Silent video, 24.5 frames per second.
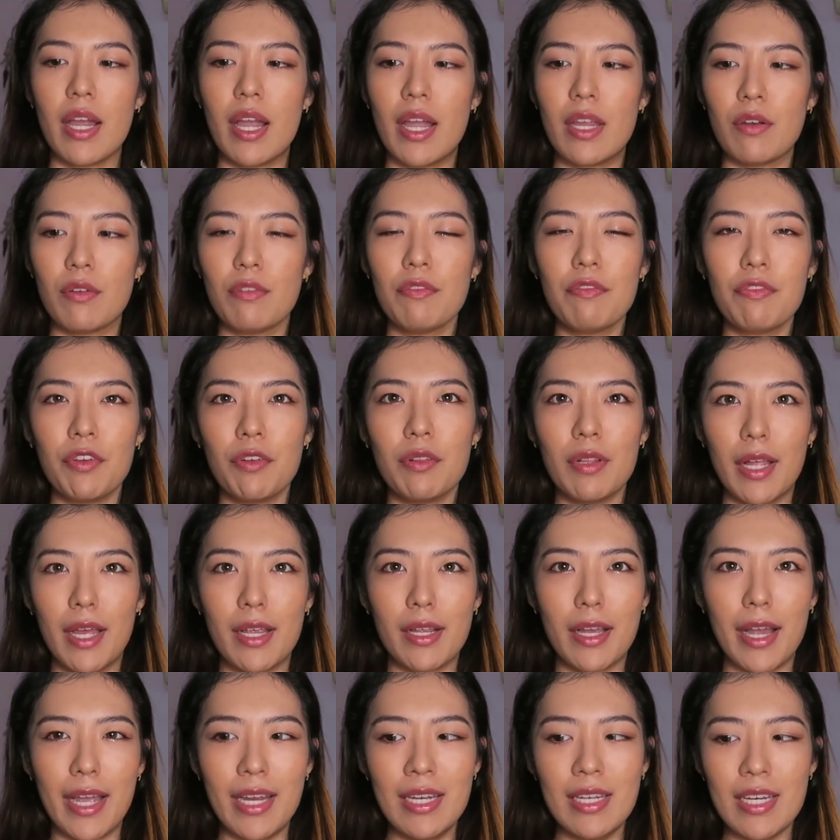I don't feel like
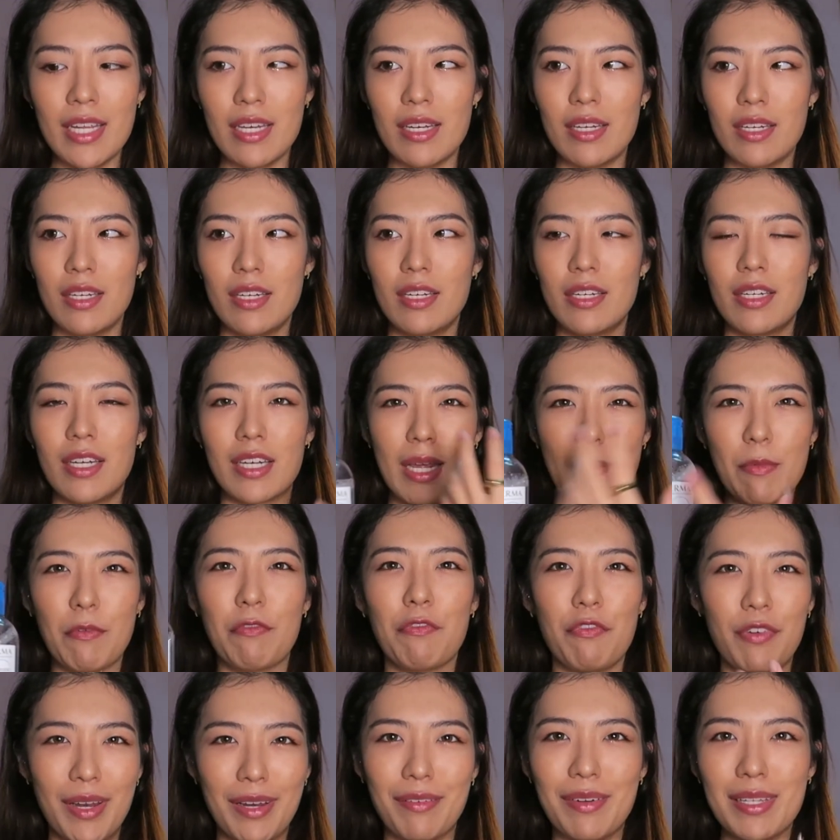I need the type of
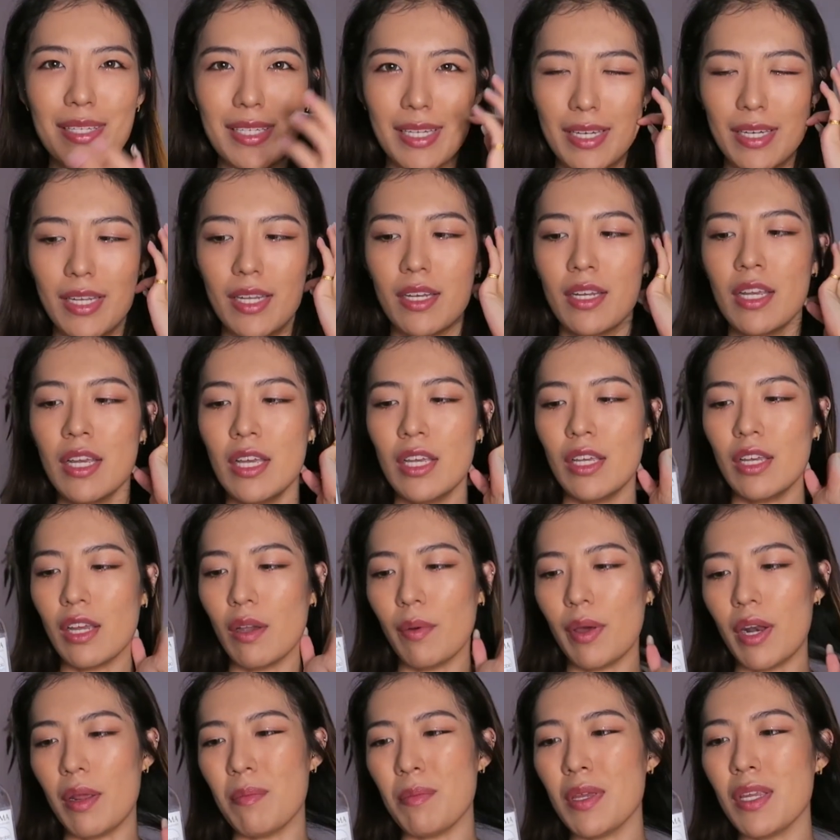fragrance in it. You get
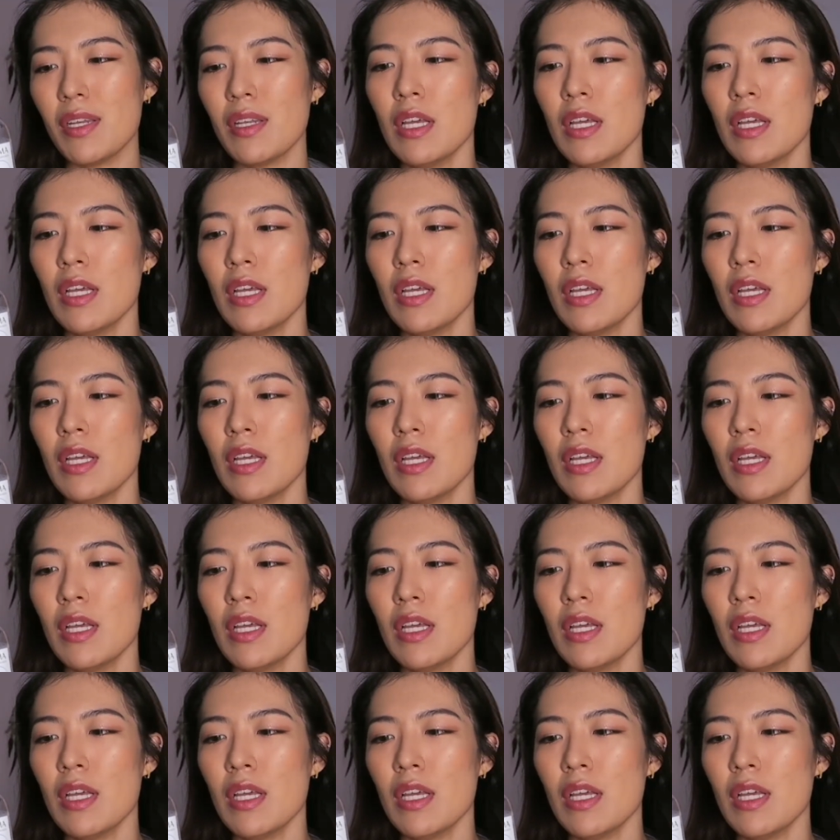what I mean?